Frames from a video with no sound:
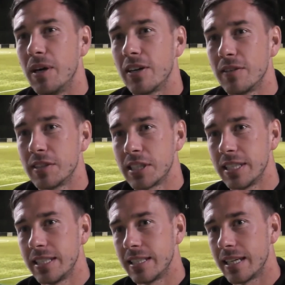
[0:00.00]
Obviously,
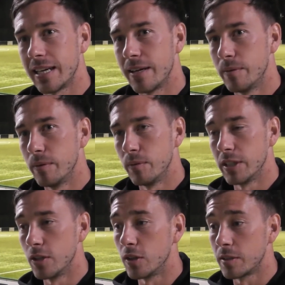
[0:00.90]
um, with a
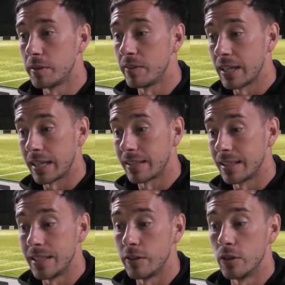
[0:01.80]
goal. To be fair, I didn't
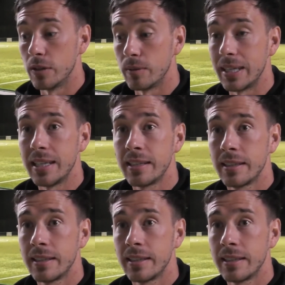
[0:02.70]
even know it went in.